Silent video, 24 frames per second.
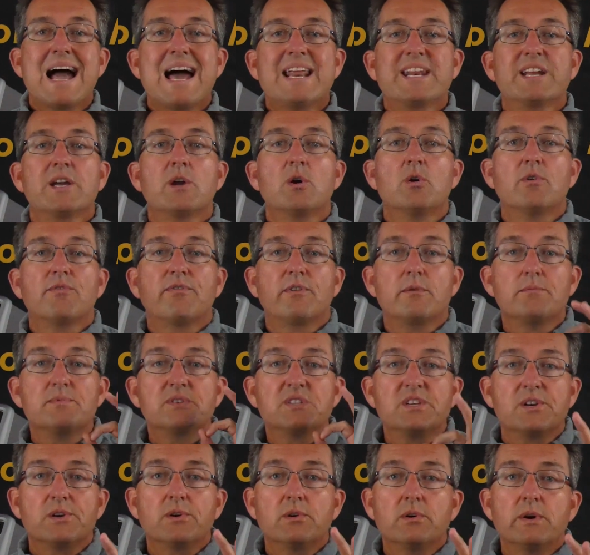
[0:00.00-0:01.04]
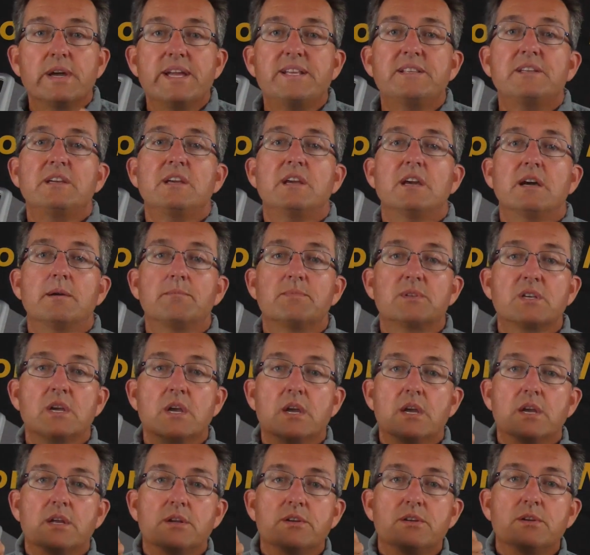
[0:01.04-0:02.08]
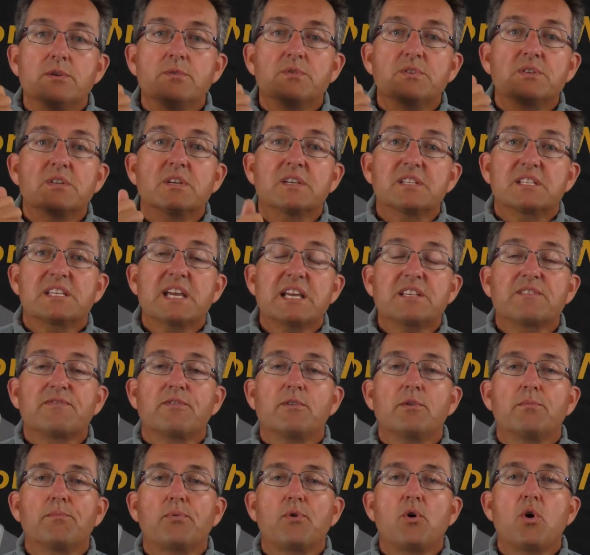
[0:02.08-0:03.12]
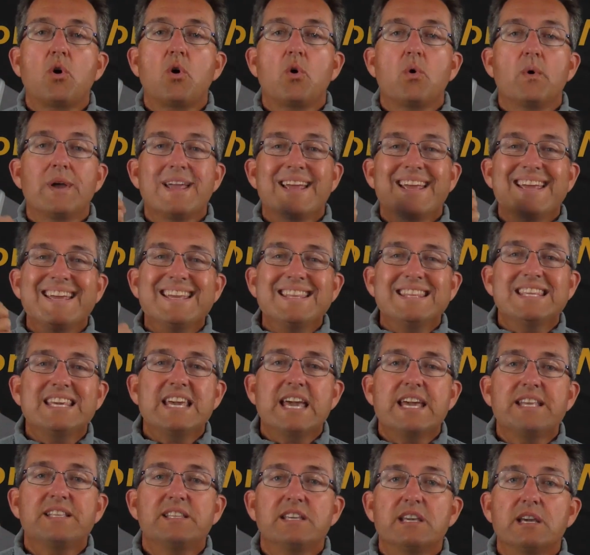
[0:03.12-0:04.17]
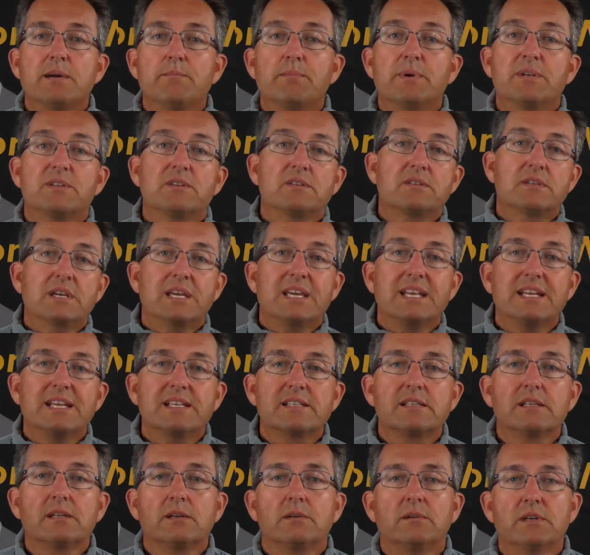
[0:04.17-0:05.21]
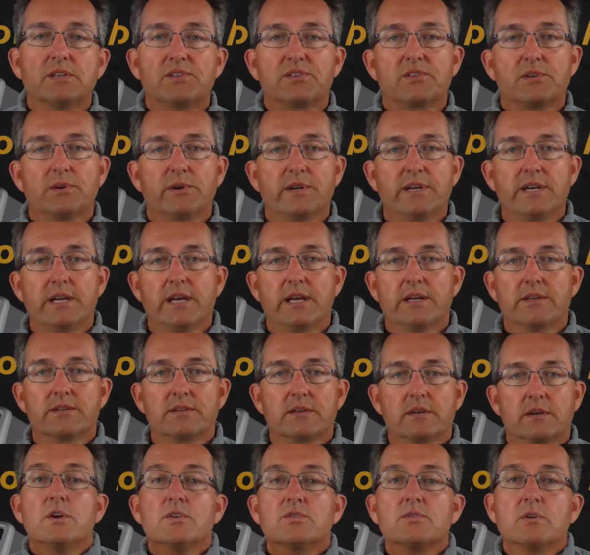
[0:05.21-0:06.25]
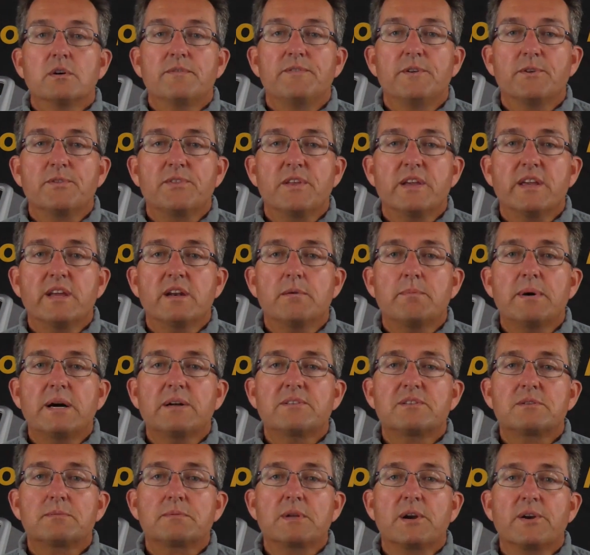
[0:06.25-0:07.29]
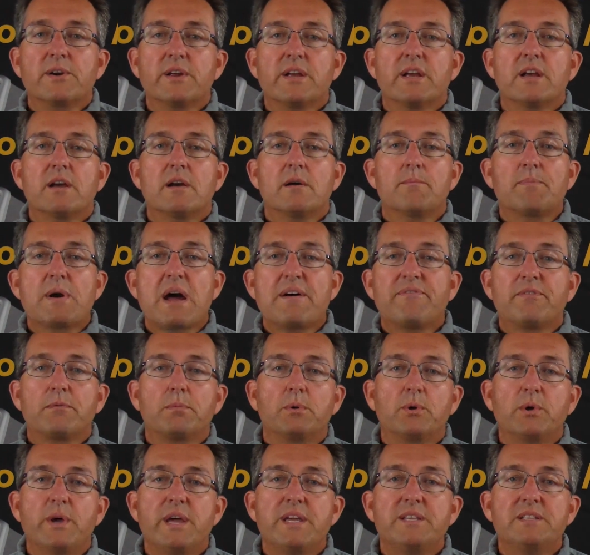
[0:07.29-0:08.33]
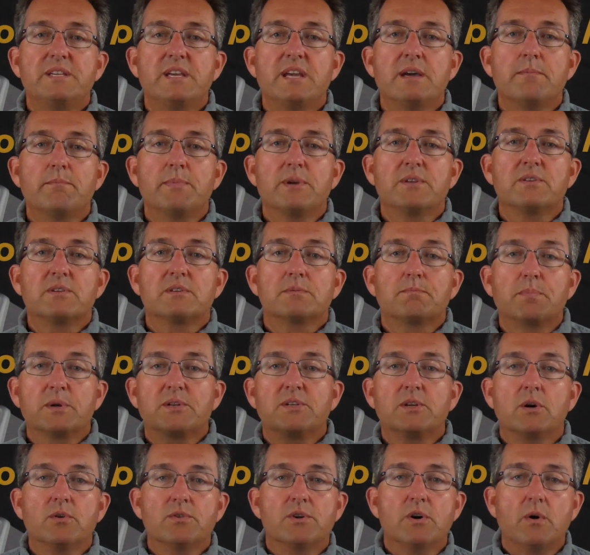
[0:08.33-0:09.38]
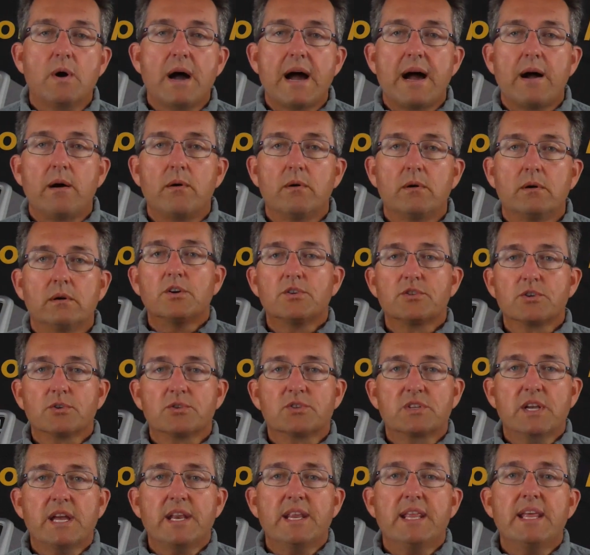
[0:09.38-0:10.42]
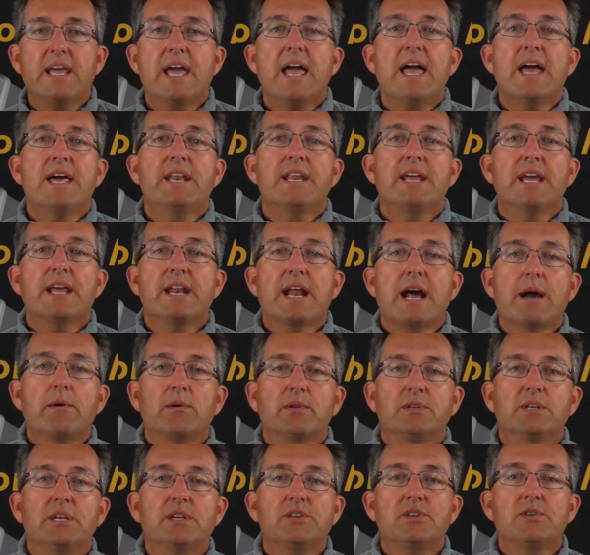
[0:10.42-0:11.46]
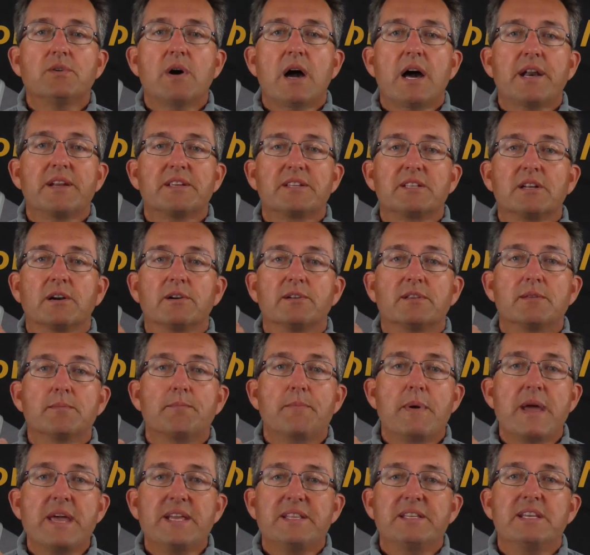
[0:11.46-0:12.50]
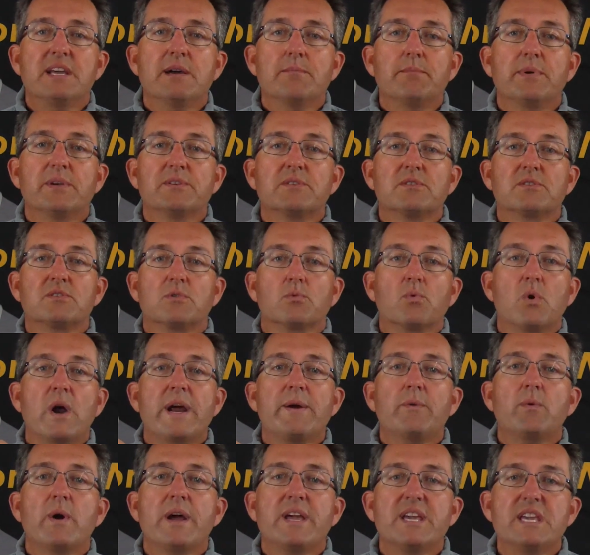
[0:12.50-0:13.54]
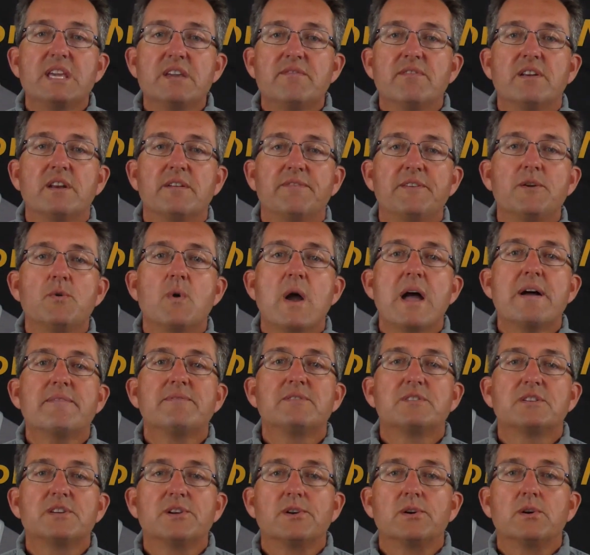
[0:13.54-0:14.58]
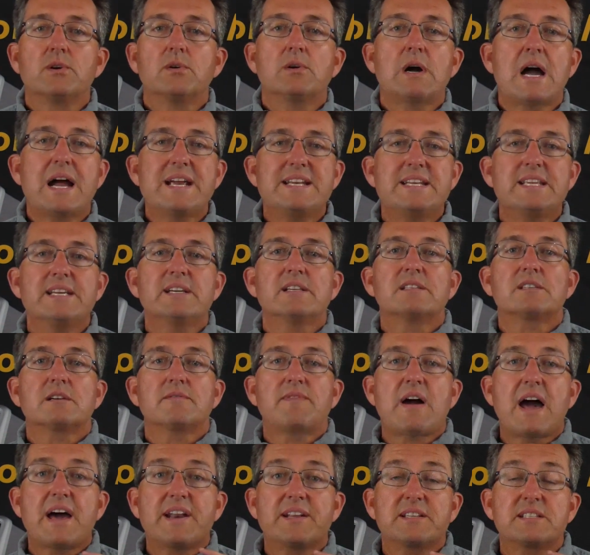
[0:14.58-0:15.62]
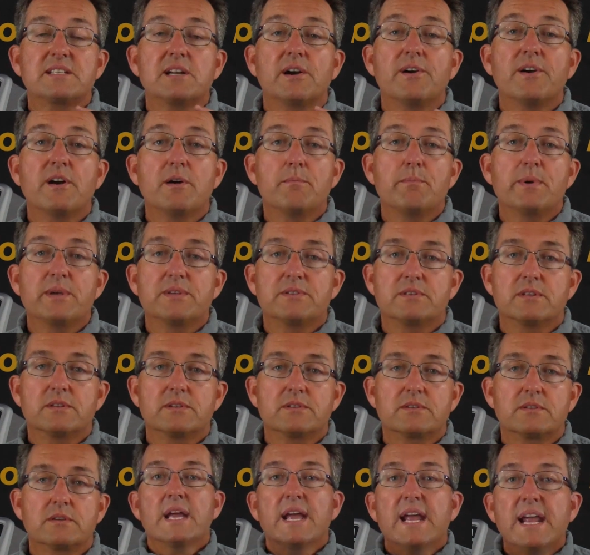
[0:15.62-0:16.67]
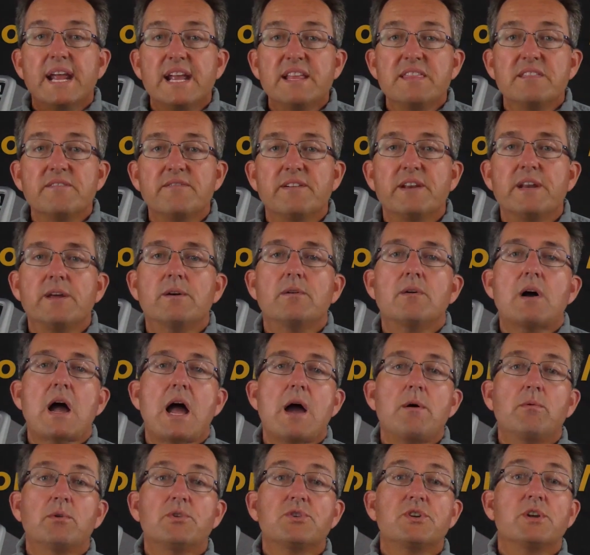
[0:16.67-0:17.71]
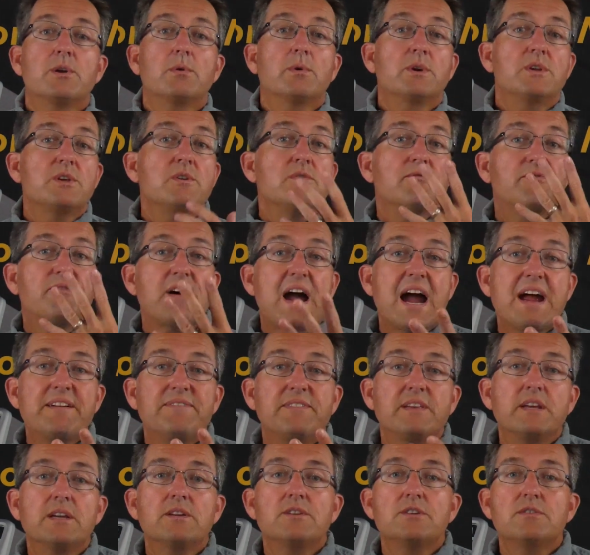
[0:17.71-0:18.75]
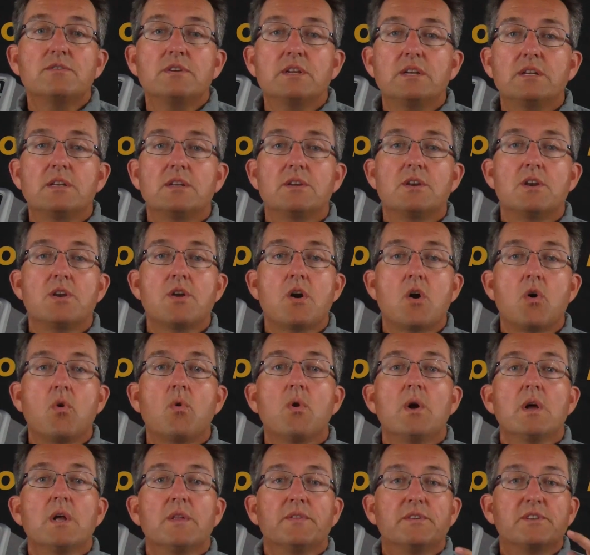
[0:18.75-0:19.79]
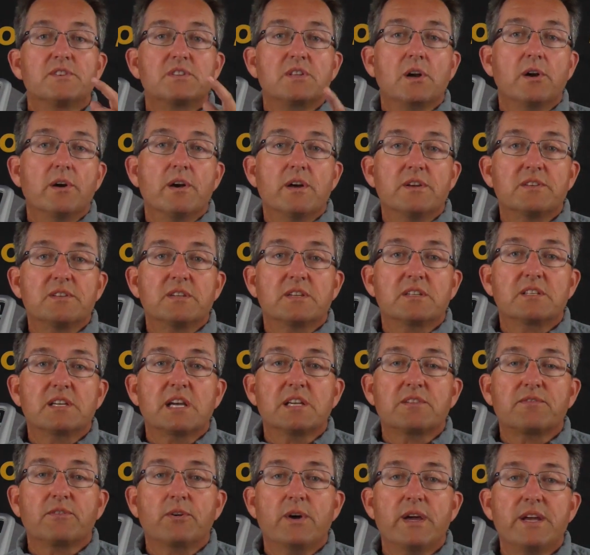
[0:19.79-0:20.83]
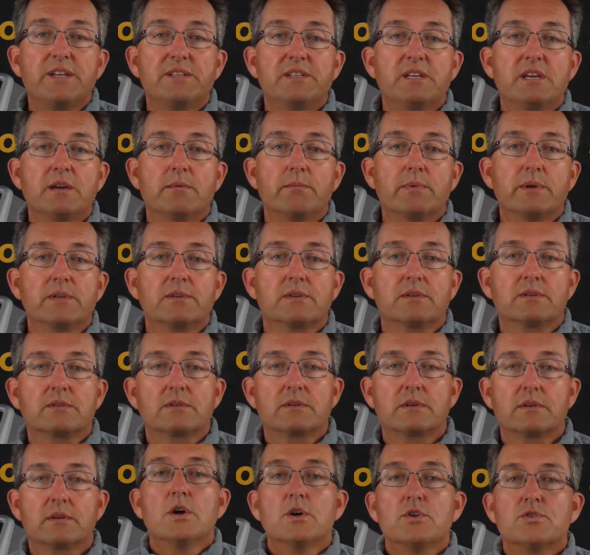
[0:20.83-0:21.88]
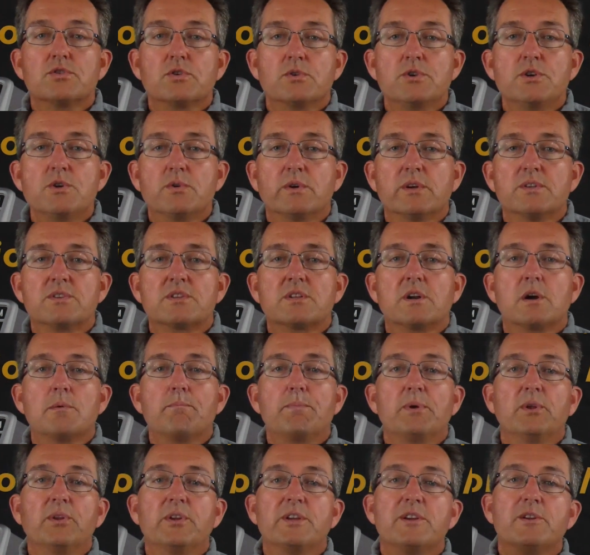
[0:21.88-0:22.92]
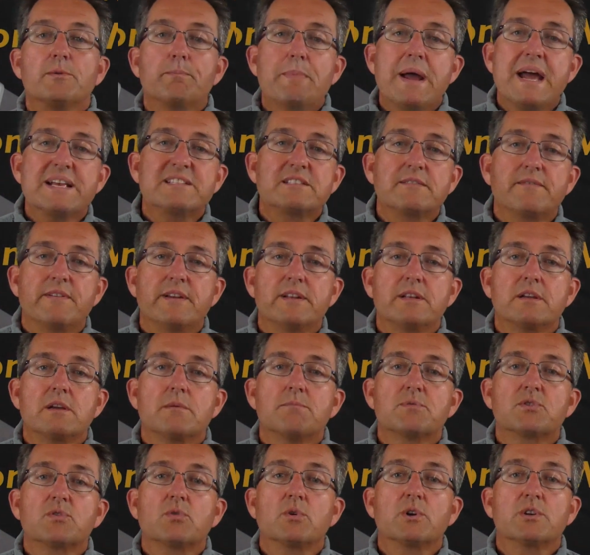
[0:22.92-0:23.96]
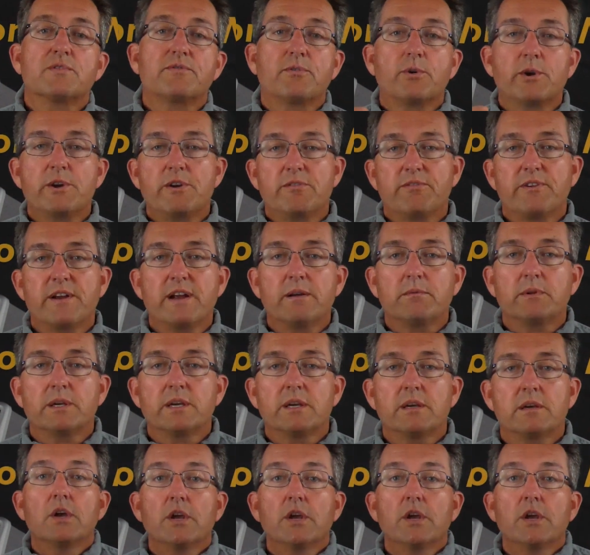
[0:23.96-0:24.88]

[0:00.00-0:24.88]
how to go from zero ATMs to successful pro in the ATM business in as little as 30 days. So if you're thinking about starting a profitable ATM business but don't know how, so stay to the end and I will teach you how to start the ATM business the right way, even if you have zero ideas of how to start a business. In the video, I will share with you five things you need to know to start a successful ATM business so you can start building your passive income source for your family.